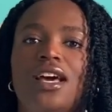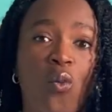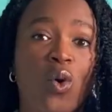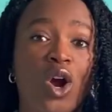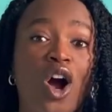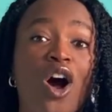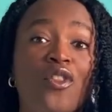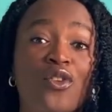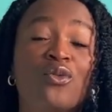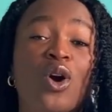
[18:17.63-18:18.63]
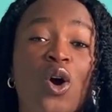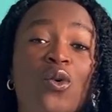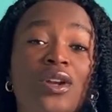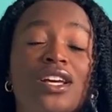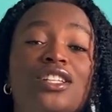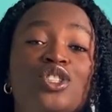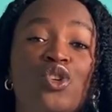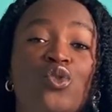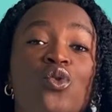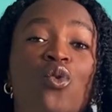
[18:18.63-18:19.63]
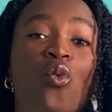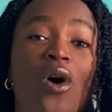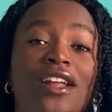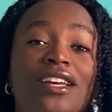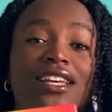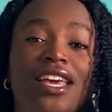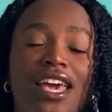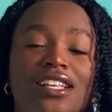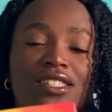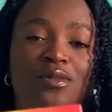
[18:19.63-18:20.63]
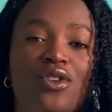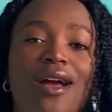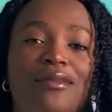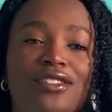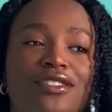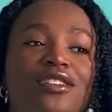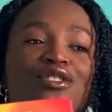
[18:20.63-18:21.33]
We're on the road to 1K subscribers.